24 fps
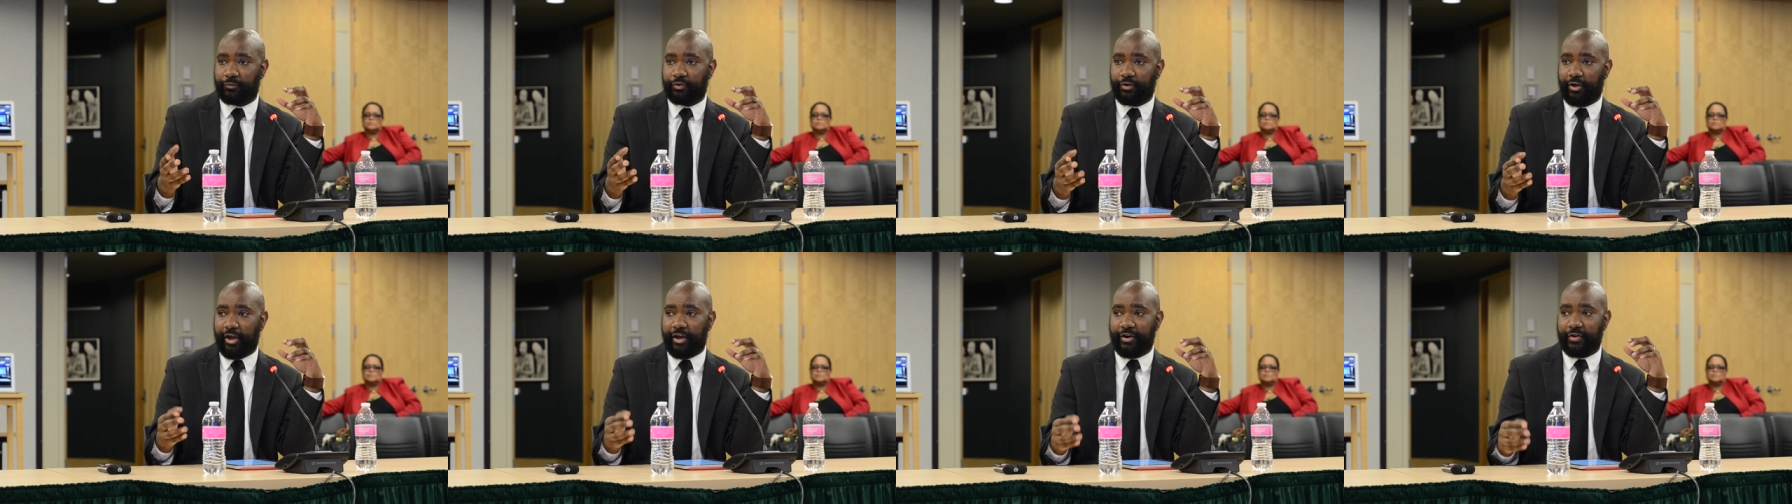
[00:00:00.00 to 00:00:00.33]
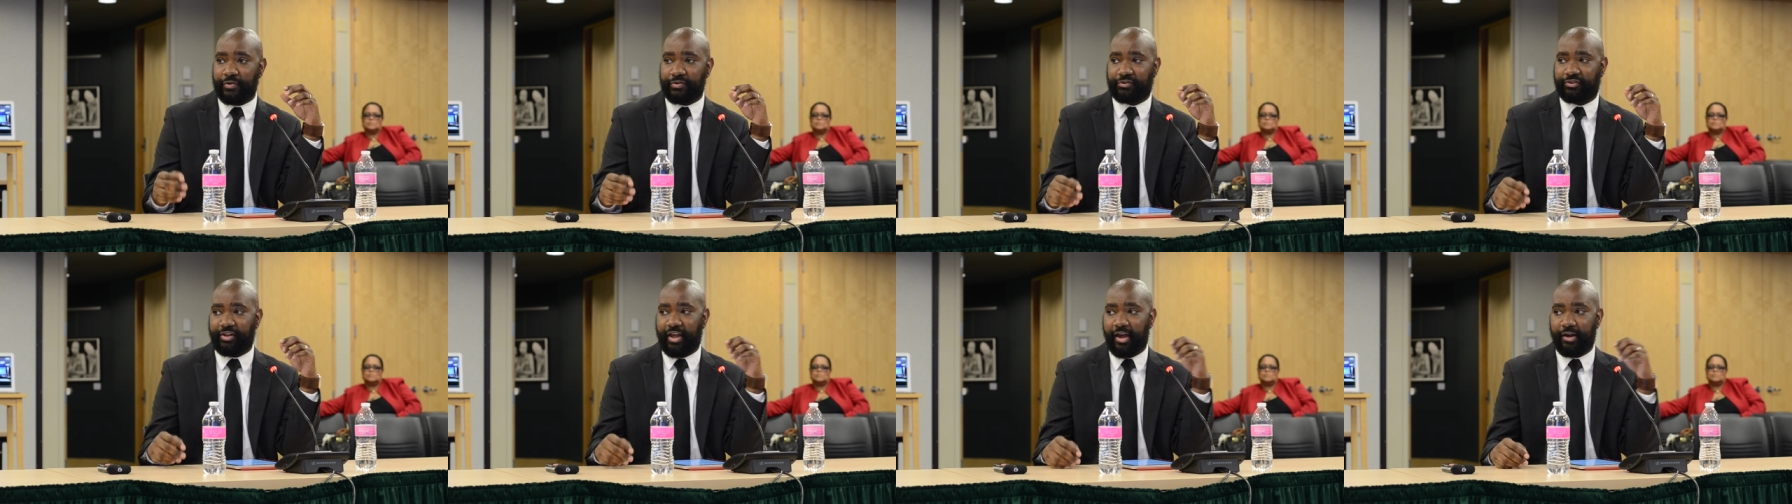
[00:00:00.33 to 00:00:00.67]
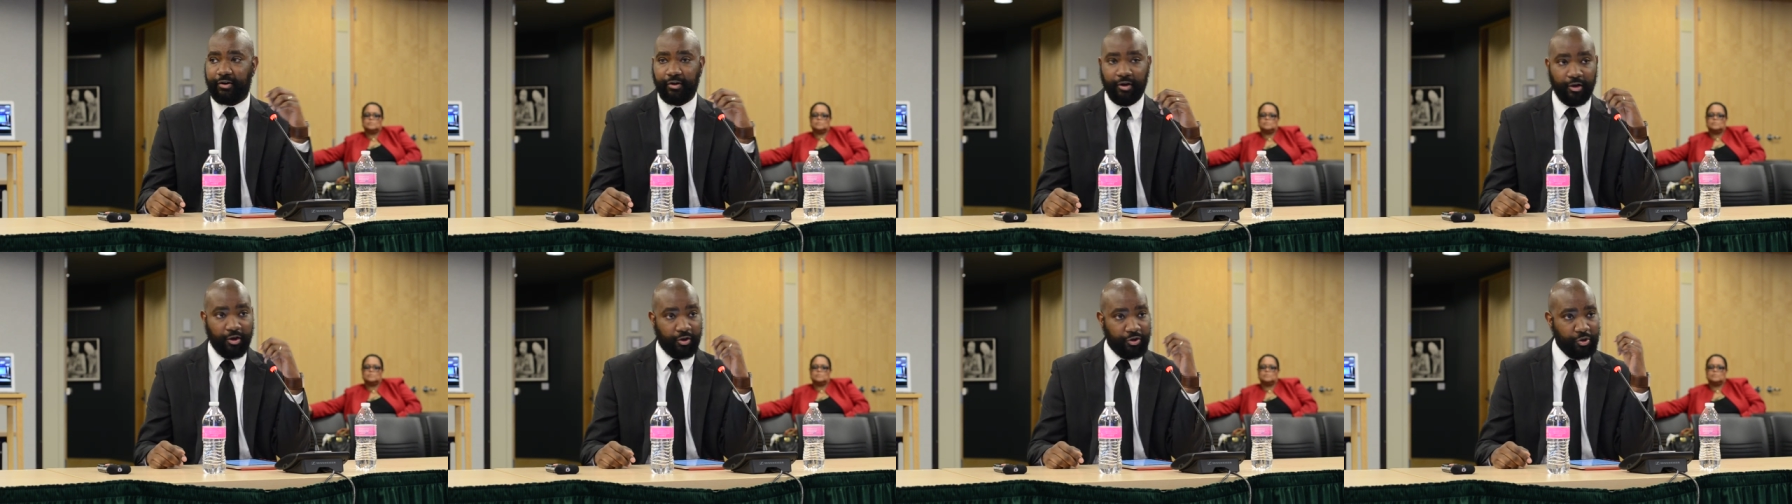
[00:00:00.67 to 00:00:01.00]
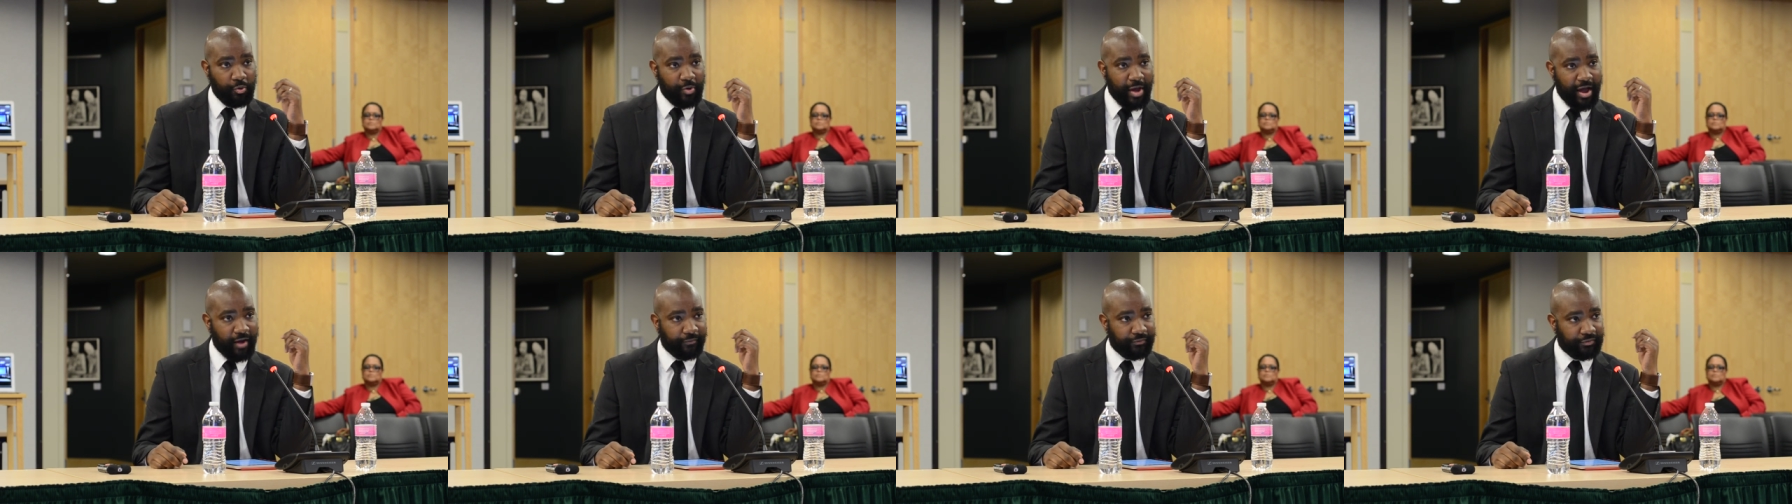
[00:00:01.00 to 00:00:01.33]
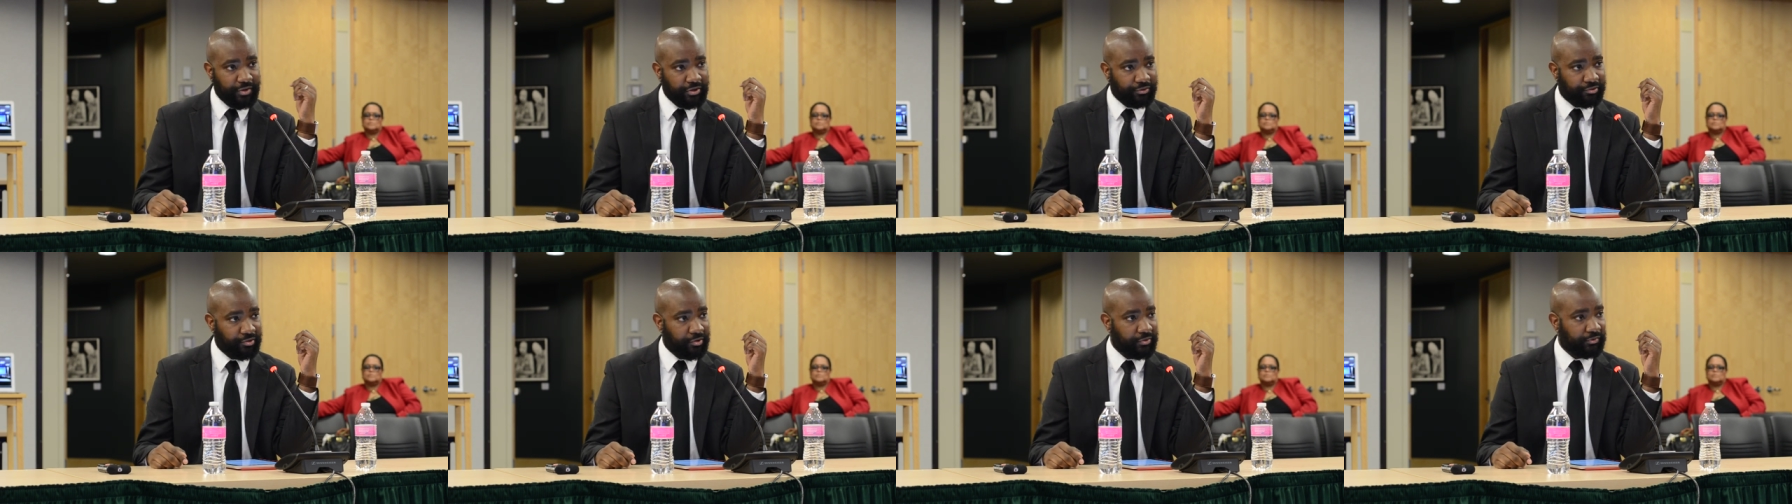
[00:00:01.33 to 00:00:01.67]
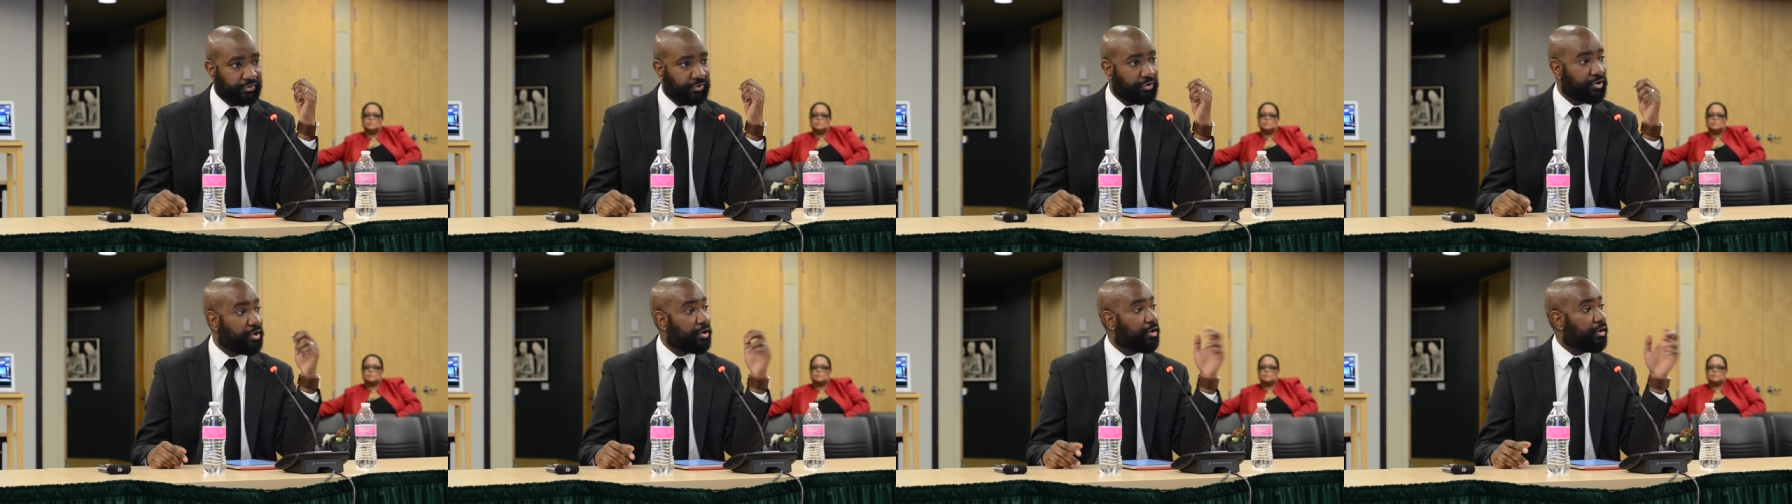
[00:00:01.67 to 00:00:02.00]
And instead, you have
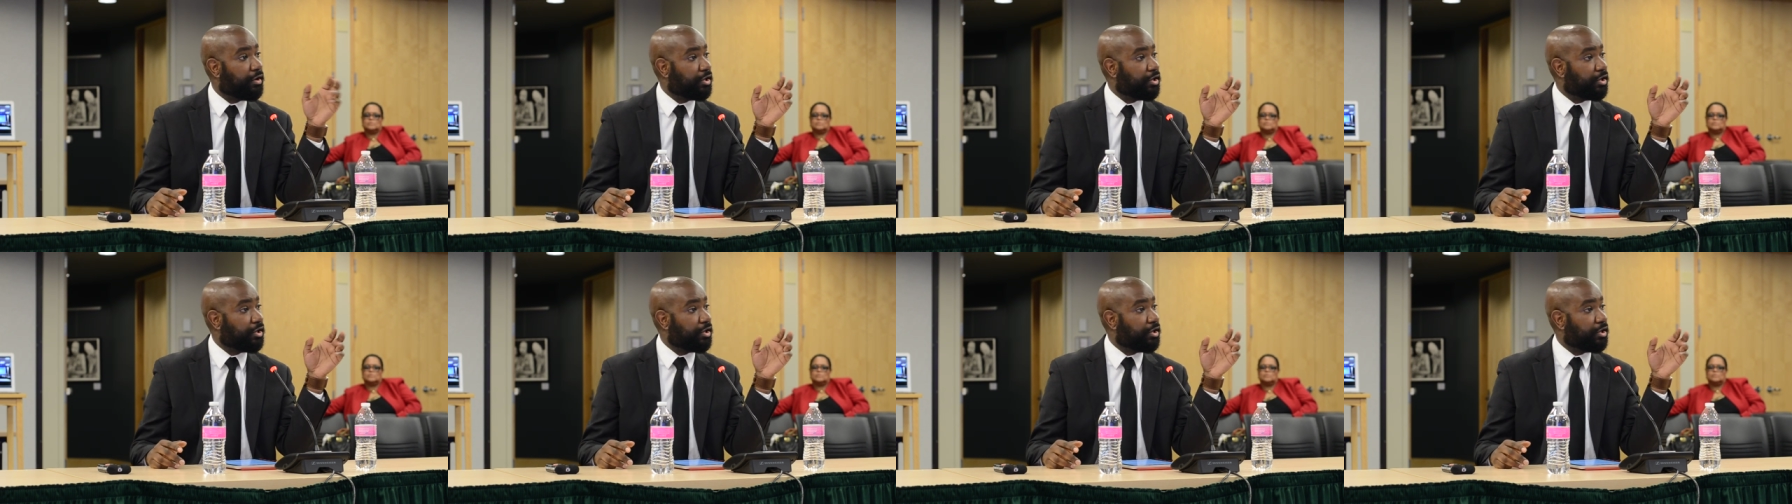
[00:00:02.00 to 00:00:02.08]
teachers,